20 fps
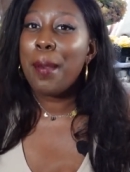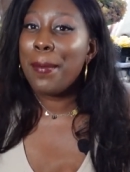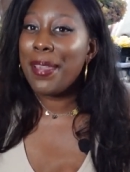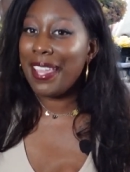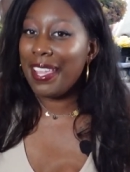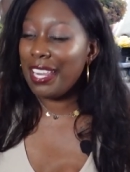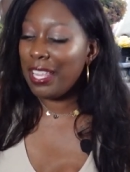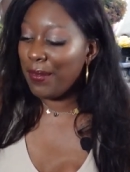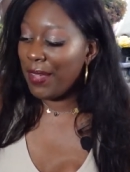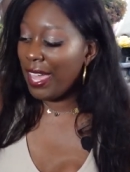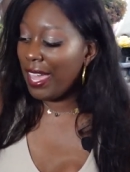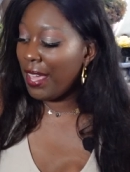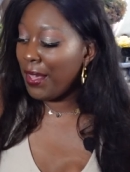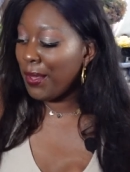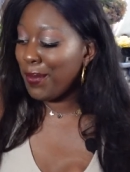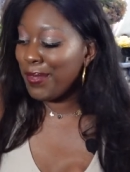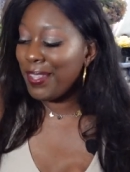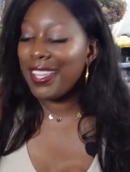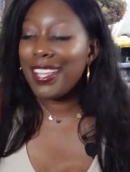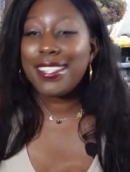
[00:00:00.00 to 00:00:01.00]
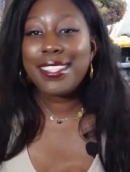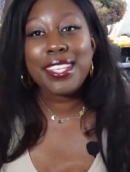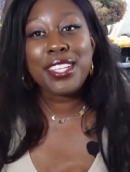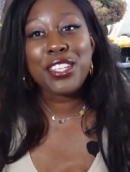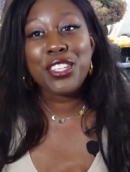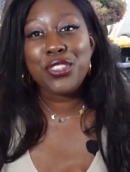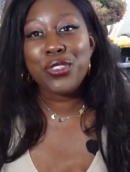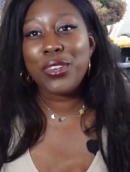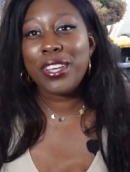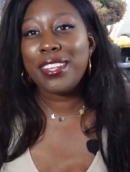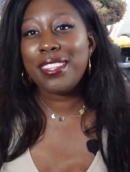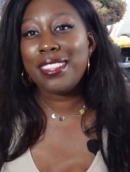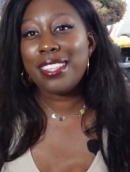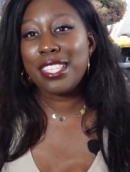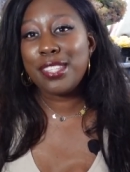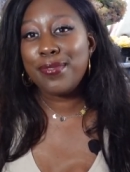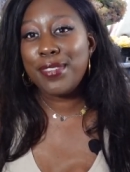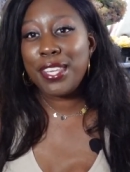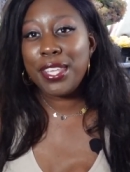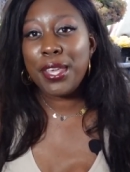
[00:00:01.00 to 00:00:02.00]
But anyway, I hope you guys enjoyed
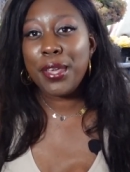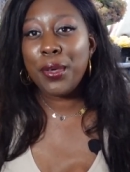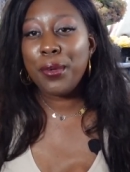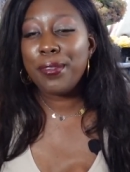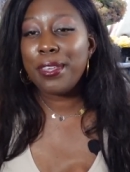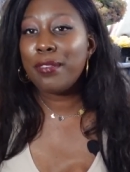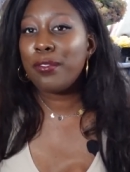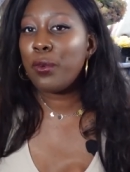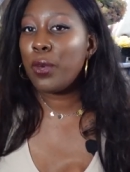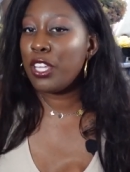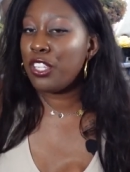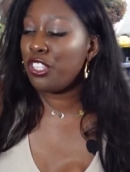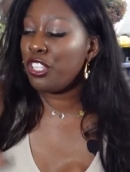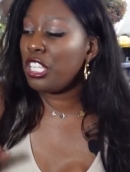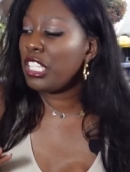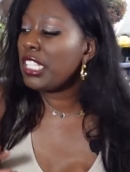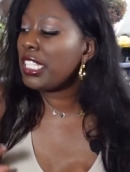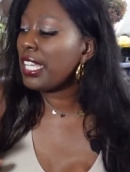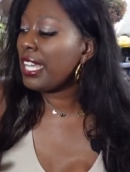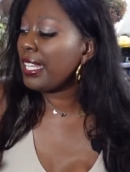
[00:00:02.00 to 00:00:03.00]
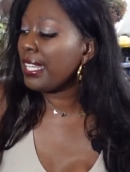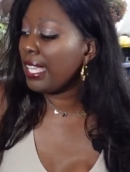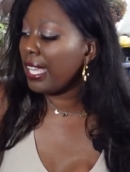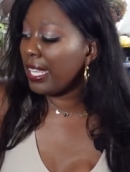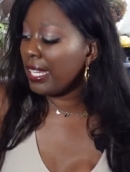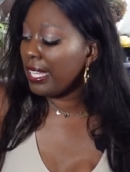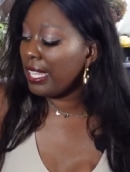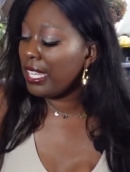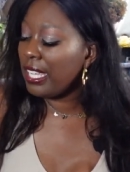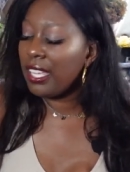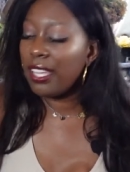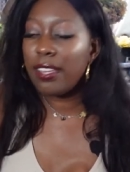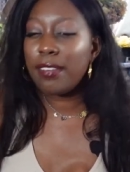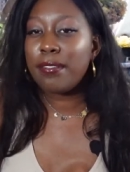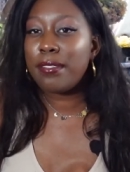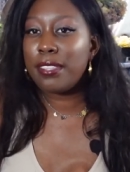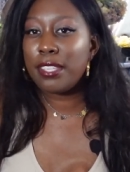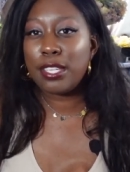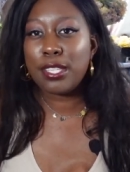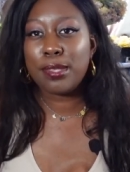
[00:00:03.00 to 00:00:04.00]
this video. If you have questions on any
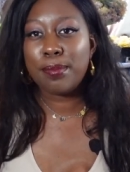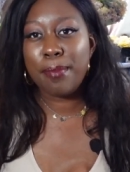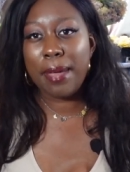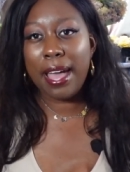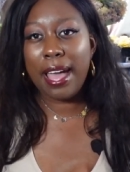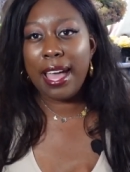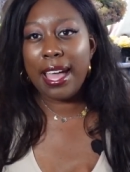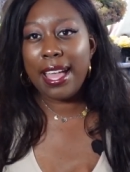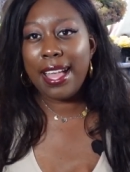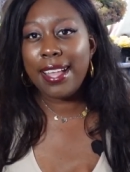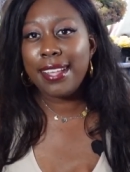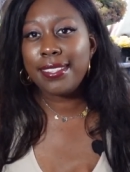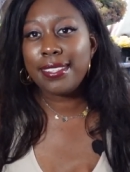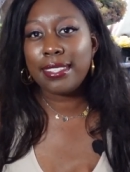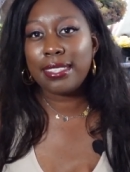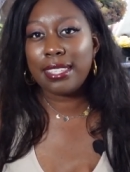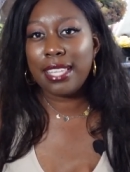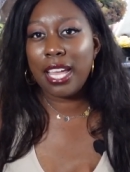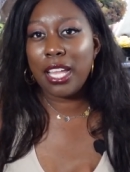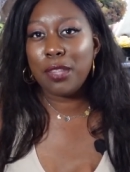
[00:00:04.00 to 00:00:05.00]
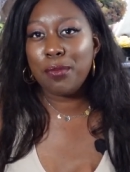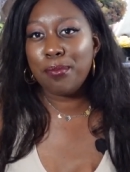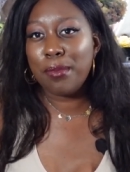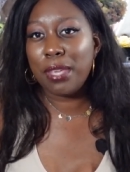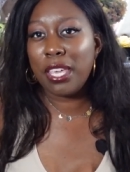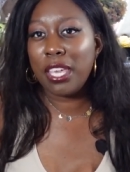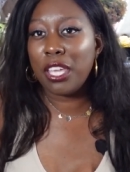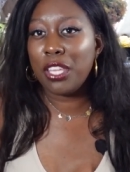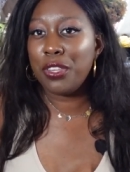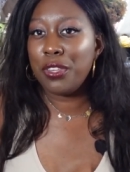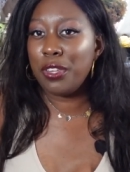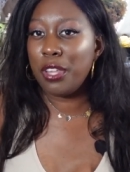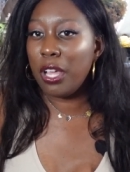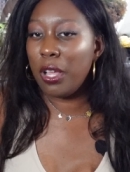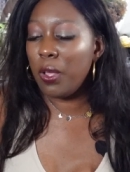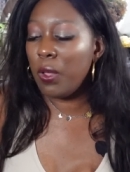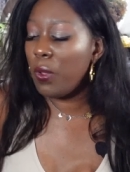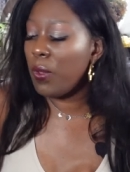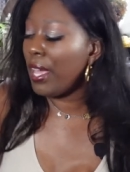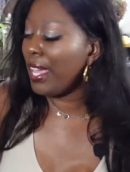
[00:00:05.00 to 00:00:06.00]
of these bags, let me
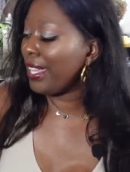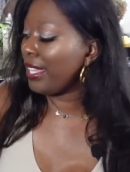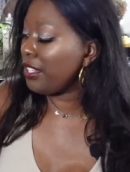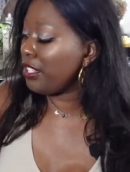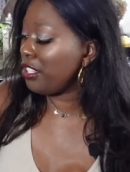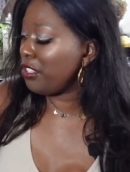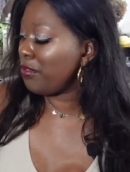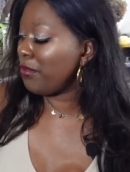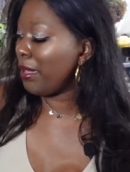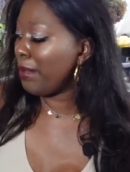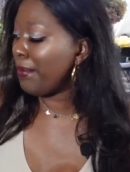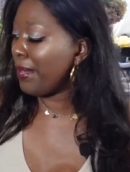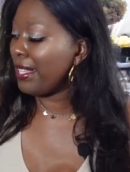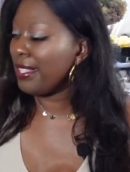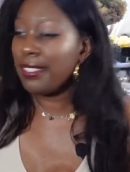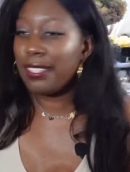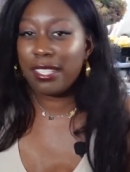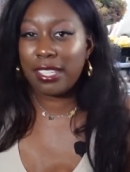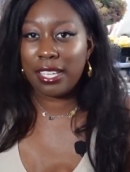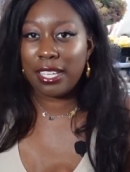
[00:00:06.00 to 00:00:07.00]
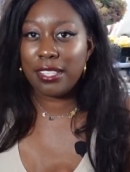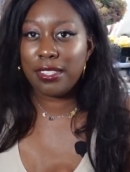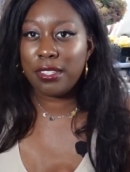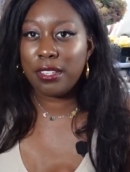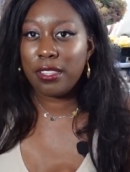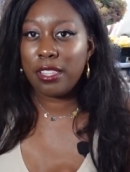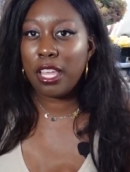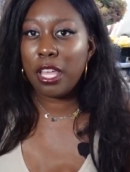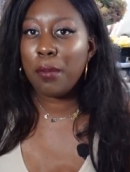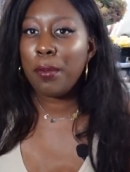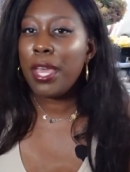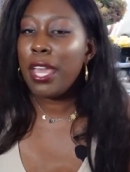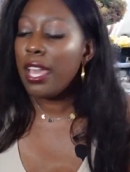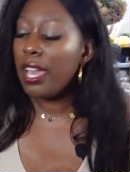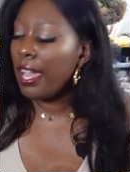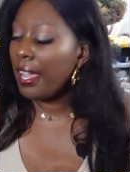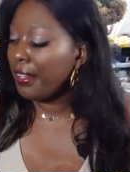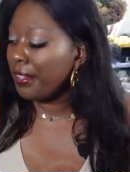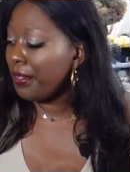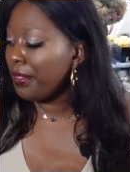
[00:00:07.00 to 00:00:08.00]
know. I can do my best to answer them.
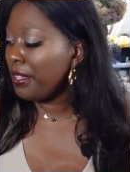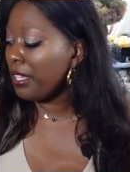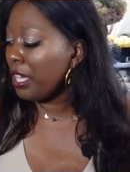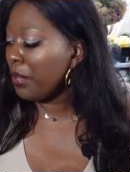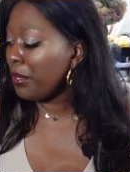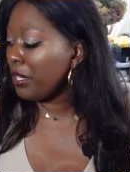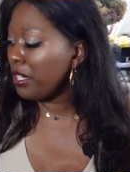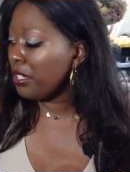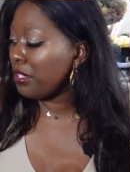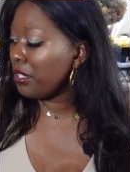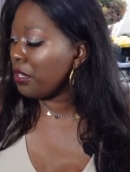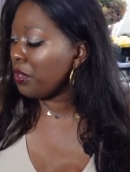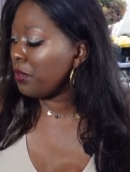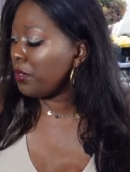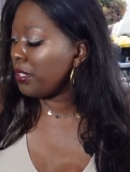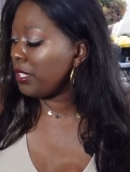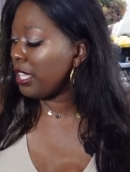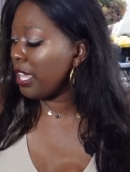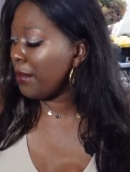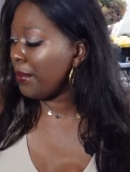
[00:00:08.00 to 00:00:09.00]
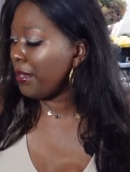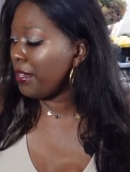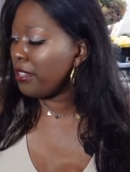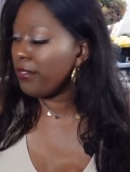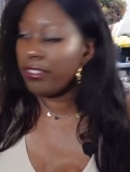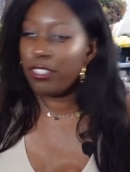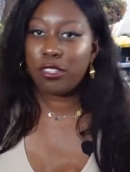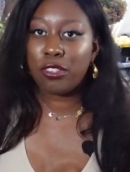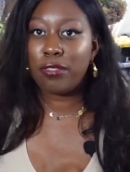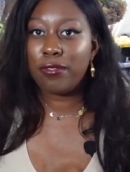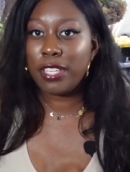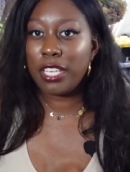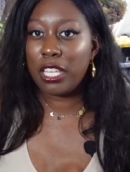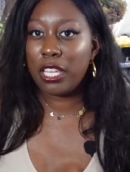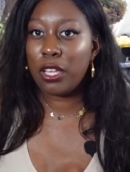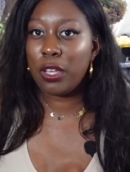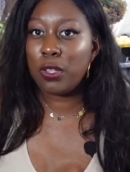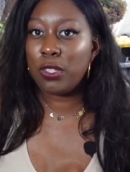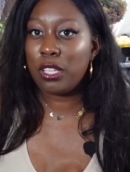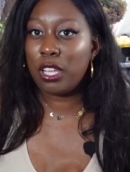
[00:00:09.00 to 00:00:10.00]
I do think I want to do some individual
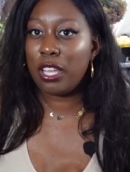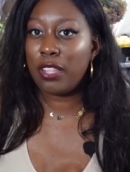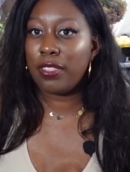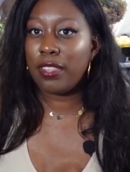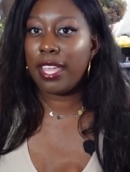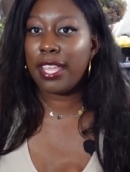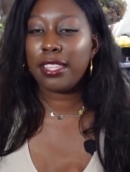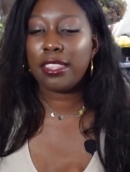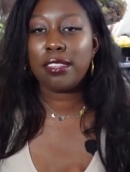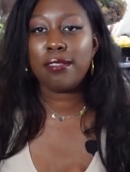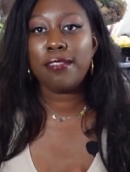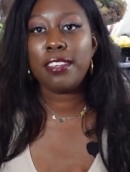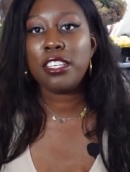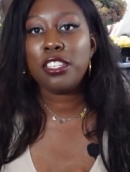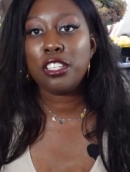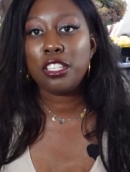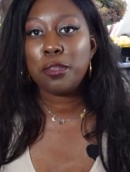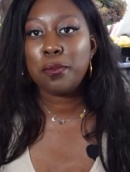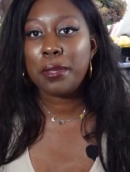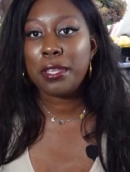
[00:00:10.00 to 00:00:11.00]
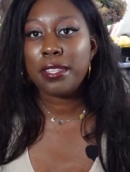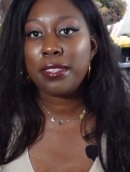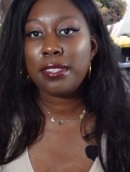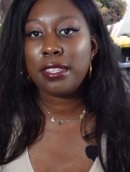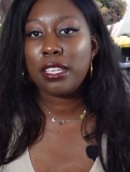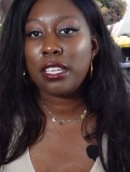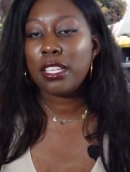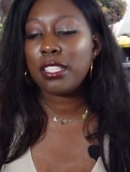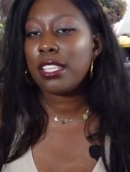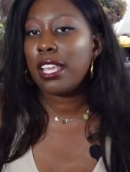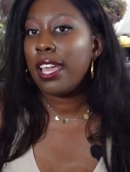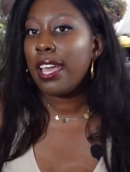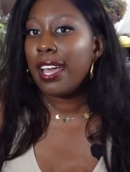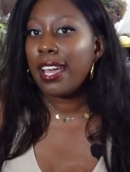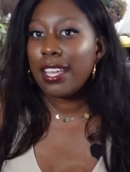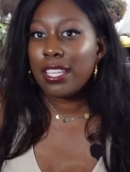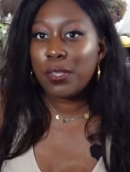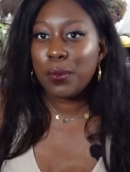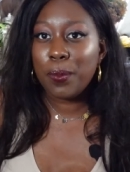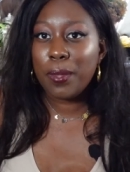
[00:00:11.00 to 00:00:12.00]
videos on like the vintage pieces
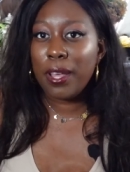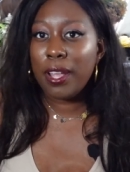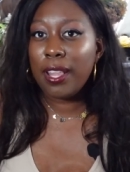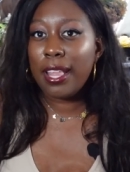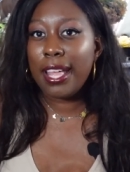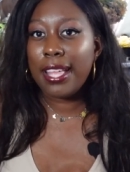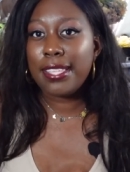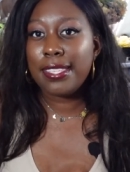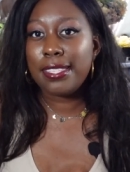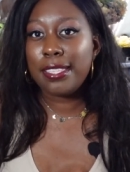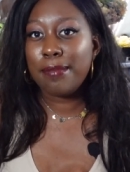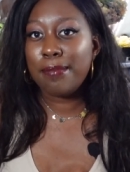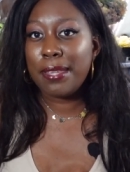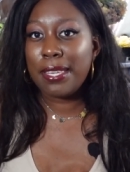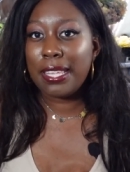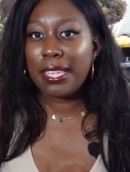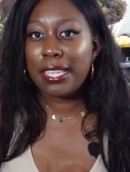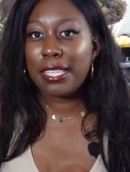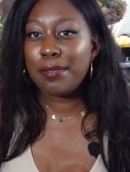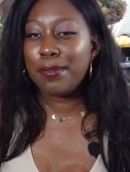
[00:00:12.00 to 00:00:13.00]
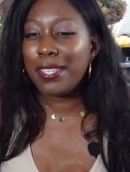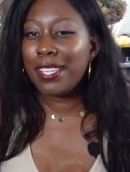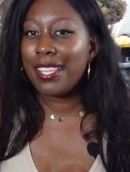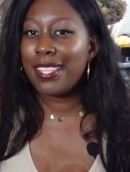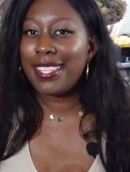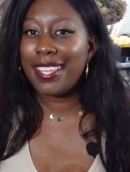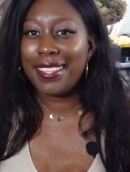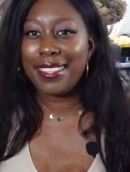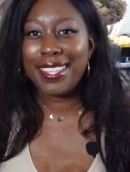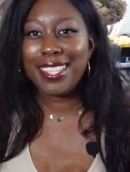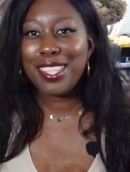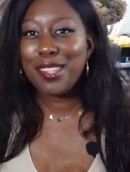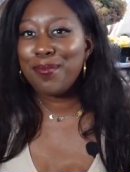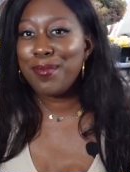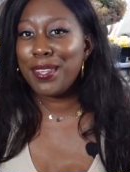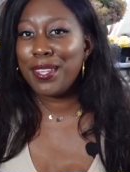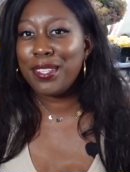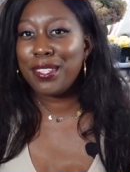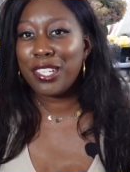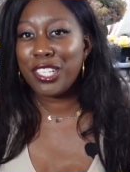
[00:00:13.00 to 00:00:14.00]
as well as the minis, because I think the
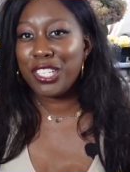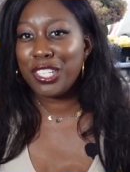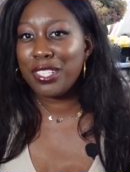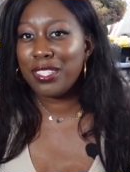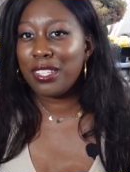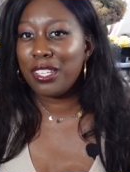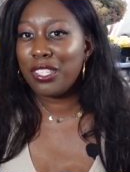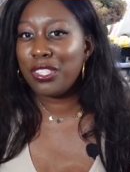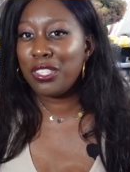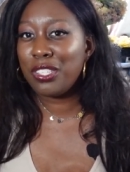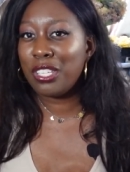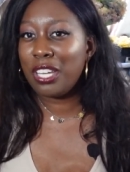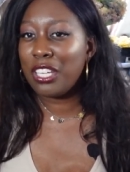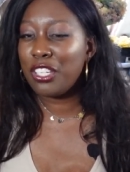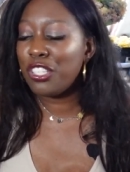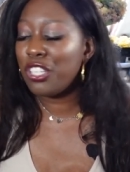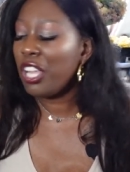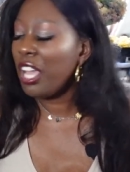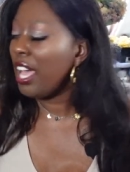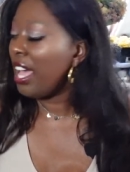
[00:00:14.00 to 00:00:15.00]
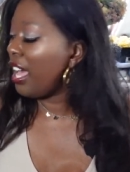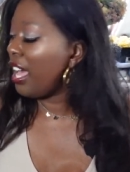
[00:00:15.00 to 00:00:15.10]
minis are just such